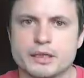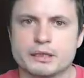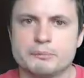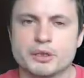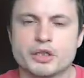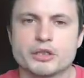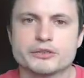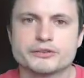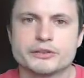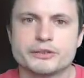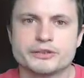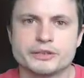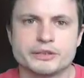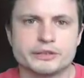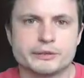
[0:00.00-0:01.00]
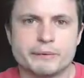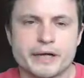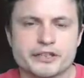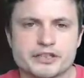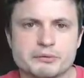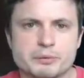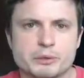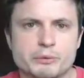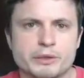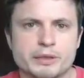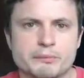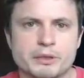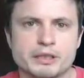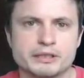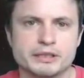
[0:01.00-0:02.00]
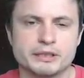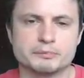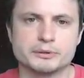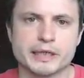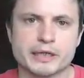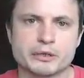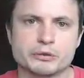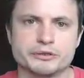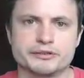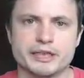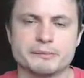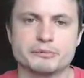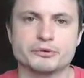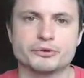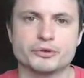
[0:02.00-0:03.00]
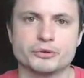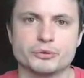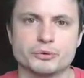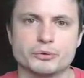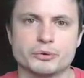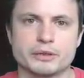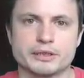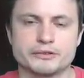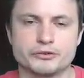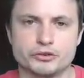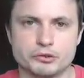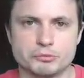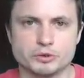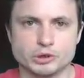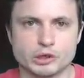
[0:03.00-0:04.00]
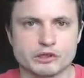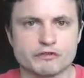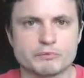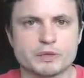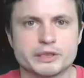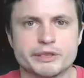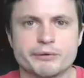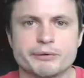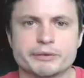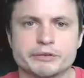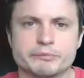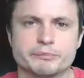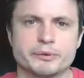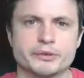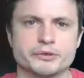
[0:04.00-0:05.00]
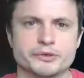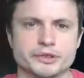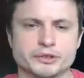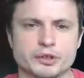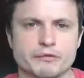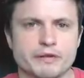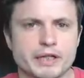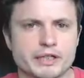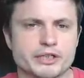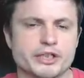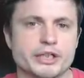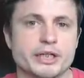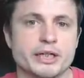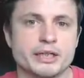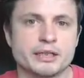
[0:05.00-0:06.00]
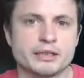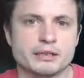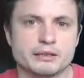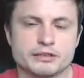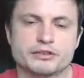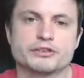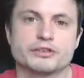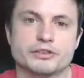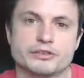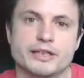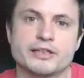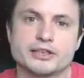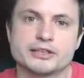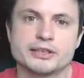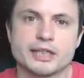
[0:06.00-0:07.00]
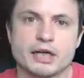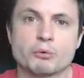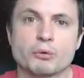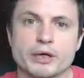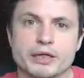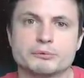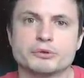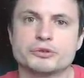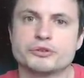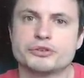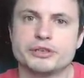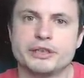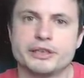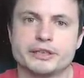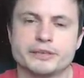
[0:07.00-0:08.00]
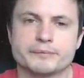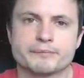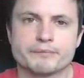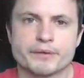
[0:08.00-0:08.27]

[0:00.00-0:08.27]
And because there is an interaction between them and the black hole is able to consume a lot of material and produce a lot of energy, this is essentially how we're able to see it.